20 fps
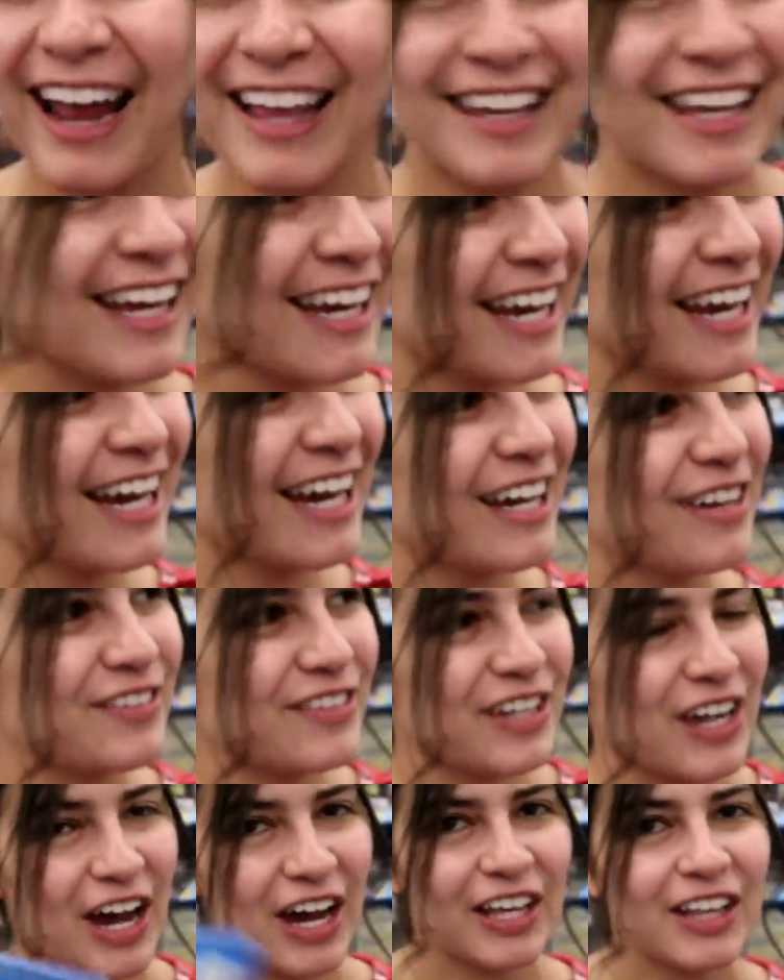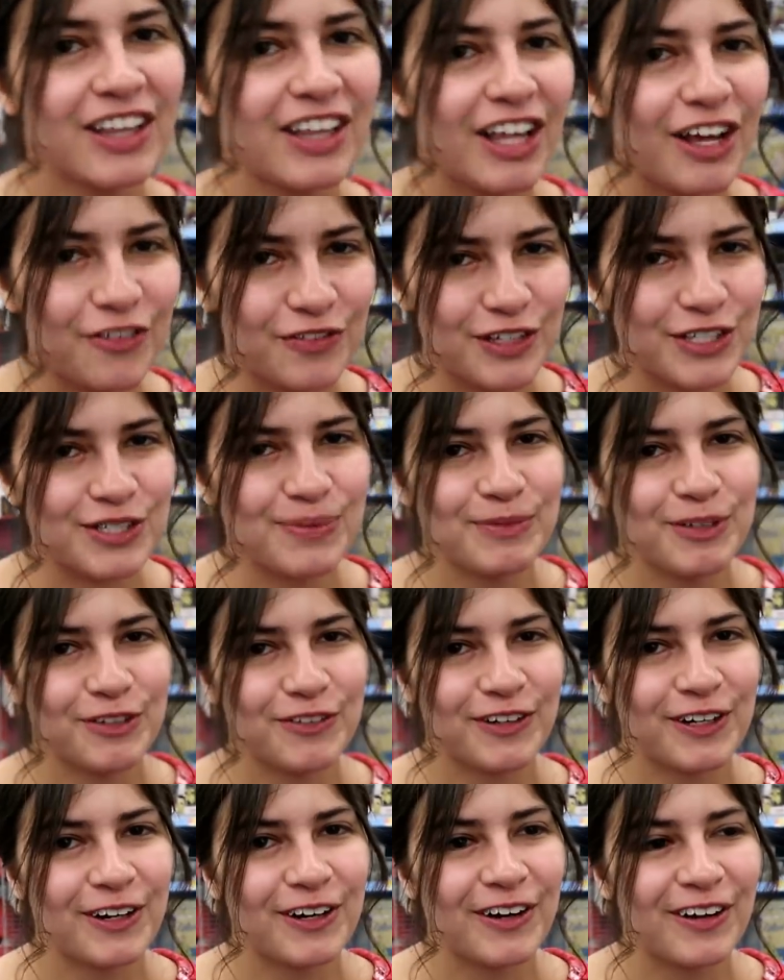They have it. I love this
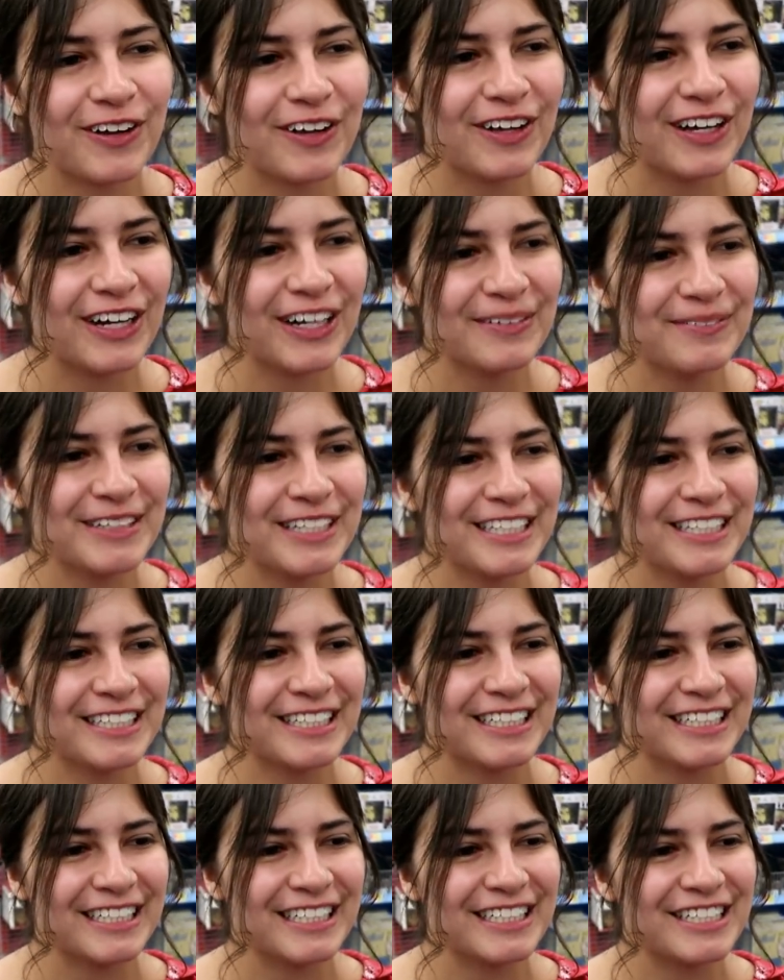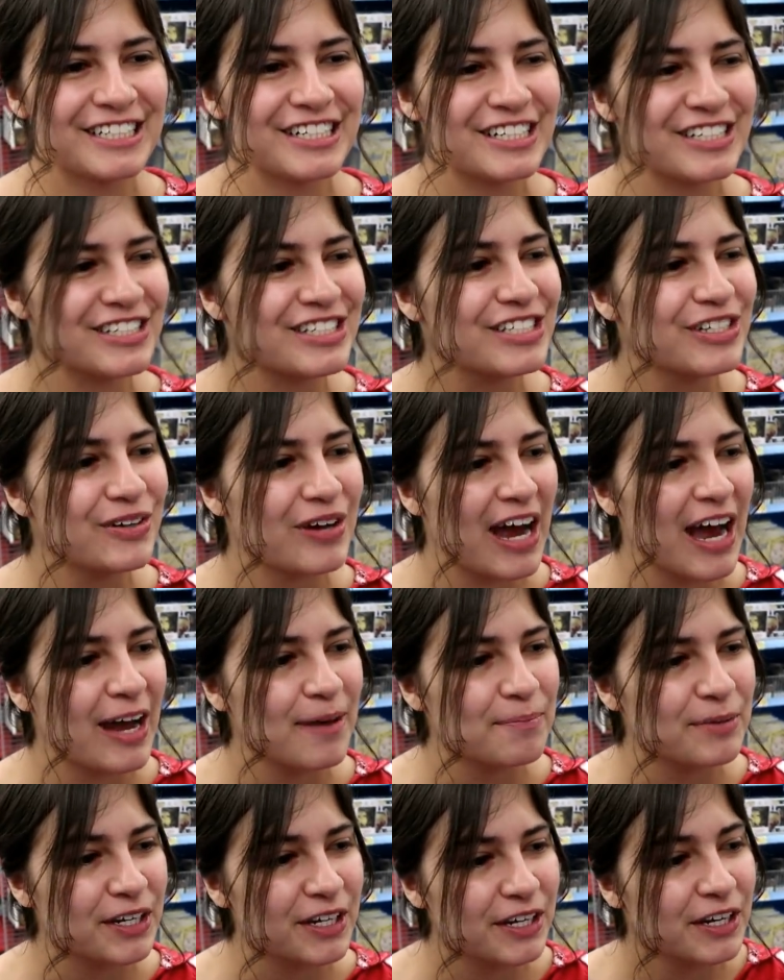movie, y'all. I mean, it's just so
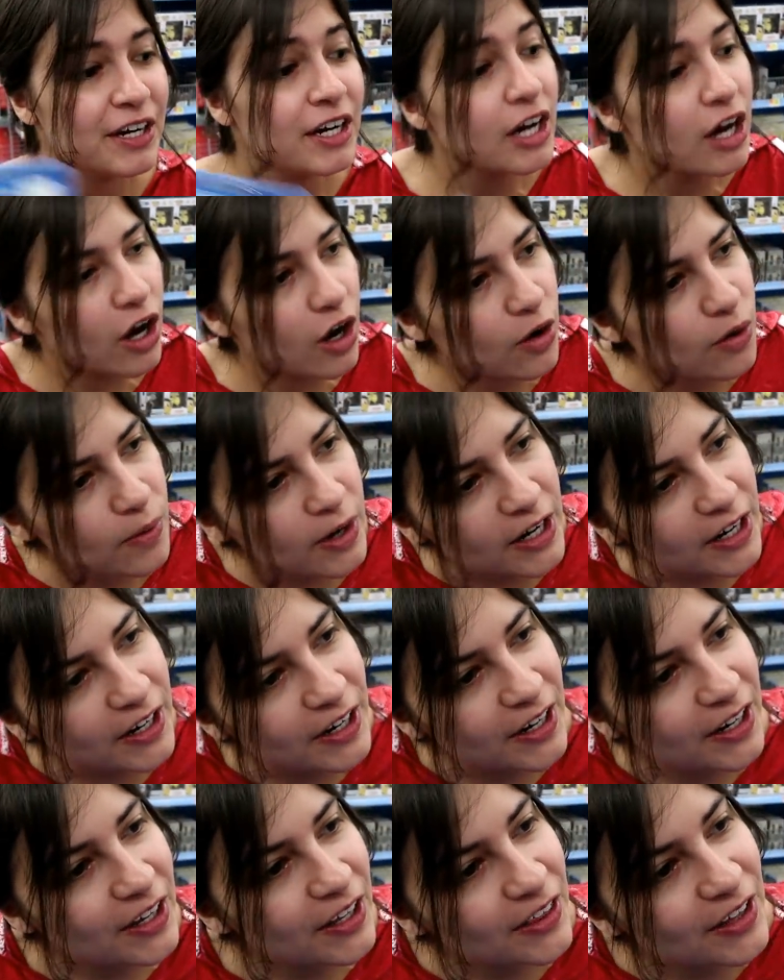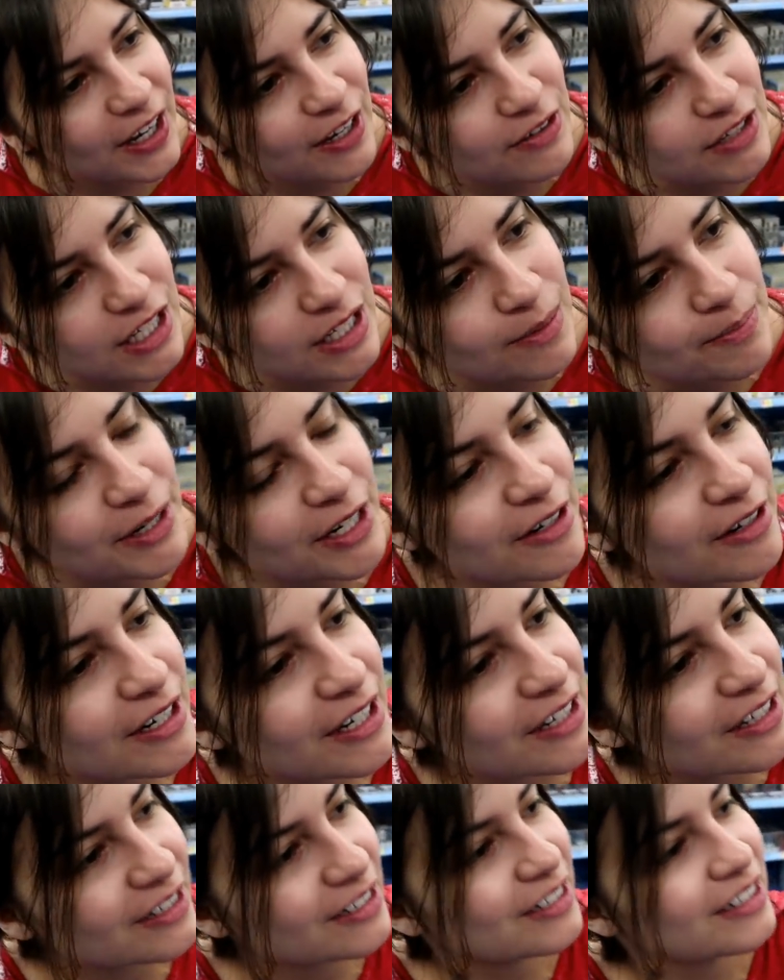happy. Oh wait, they have Spirit.